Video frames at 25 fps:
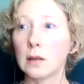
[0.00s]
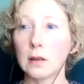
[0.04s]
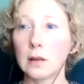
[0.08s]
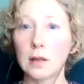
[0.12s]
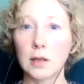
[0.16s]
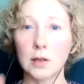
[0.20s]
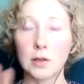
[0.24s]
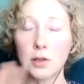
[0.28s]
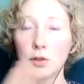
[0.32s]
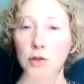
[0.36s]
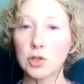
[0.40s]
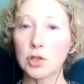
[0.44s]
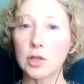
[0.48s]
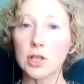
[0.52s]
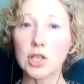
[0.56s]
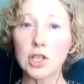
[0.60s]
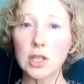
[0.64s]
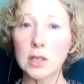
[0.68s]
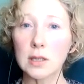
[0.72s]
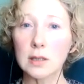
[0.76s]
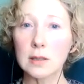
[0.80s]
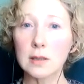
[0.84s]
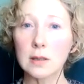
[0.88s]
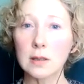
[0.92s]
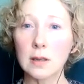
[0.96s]
their
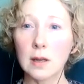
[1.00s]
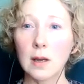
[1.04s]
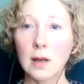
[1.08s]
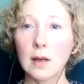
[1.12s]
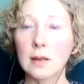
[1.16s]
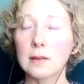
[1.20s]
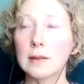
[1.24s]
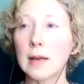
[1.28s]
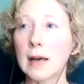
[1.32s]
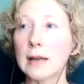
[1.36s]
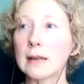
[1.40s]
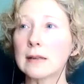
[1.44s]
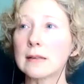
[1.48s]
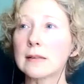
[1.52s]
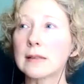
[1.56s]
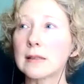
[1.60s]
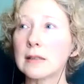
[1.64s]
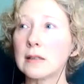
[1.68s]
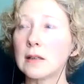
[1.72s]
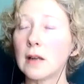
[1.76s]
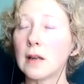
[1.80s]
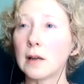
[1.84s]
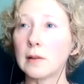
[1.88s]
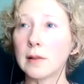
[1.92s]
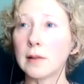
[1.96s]
nutrition that is
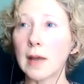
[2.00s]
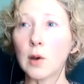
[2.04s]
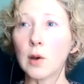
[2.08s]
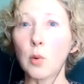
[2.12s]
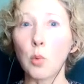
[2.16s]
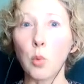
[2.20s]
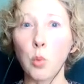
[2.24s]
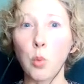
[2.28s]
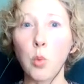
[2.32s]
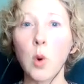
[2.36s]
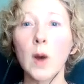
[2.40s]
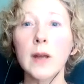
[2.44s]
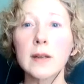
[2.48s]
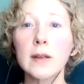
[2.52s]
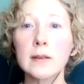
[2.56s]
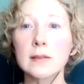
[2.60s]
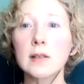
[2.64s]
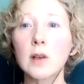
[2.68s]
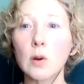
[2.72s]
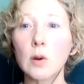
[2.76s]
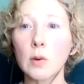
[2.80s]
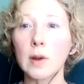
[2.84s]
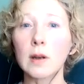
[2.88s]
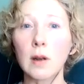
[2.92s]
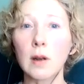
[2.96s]
like what is
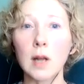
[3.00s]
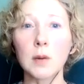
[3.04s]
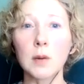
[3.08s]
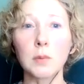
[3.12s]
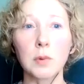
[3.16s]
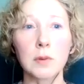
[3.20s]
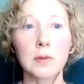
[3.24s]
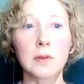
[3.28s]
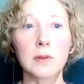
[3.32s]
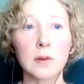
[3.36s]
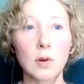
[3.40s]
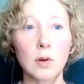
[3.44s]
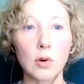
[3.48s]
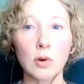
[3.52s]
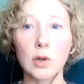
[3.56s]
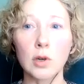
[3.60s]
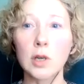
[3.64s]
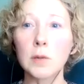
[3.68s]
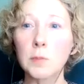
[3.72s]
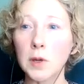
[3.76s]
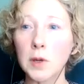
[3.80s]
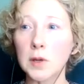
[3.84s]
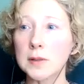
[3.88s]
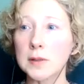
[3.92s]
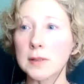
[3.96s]
going on with their
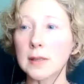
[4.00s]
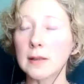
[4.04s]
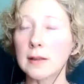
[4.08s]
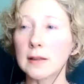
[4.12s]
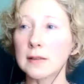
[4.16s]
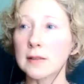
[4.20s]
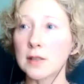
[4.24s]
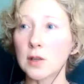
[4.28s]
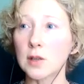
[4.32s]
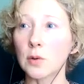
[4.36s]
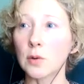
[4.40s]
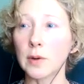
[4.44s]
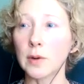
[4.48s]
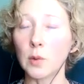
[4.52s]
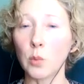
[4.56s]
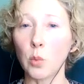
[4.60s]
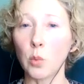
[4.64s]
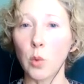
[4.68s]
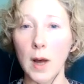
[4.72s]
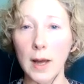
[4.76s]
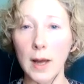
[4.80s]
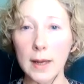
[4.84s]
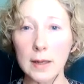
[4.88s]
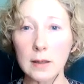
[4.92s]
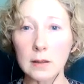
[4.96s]
hormones that it's going
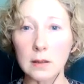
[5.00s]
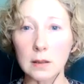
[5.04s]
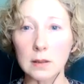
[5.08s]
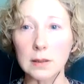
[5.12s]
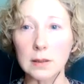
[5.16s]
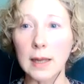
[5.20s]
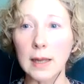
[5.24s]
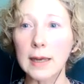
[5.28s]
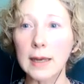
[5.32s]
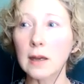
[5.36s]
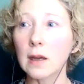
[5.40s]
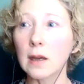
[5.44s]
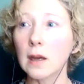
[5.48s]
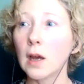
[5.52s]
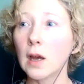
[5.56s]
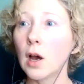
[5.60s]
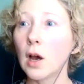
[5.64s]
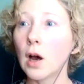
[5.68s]
wild like